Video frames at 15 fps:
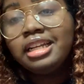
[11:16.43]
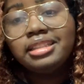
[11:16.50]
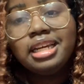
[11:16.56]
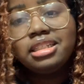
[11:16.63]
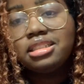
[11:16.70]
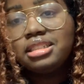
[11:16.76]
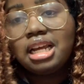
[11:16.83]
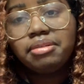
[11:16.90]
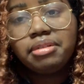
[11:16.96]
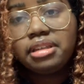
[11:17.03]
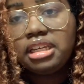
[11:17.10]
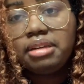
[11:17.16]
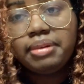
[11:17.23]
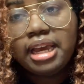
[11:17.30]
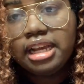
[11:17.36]
They shouldn't have to
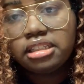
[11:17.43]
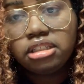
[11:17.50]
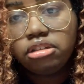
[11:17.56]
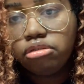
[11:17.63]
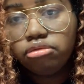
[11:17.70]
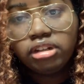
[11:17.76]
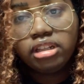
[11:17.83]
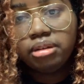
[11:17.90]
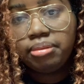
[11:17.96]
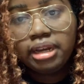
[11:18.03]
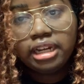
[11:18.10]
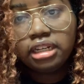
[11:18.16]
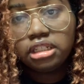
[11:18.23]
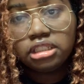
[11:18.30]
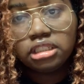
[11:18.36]
keep asking you where their
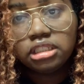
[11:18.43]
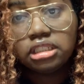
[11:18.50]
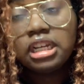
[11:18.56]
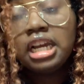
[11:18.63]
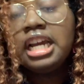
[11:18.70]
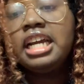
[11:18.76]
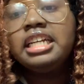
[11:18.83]
package is.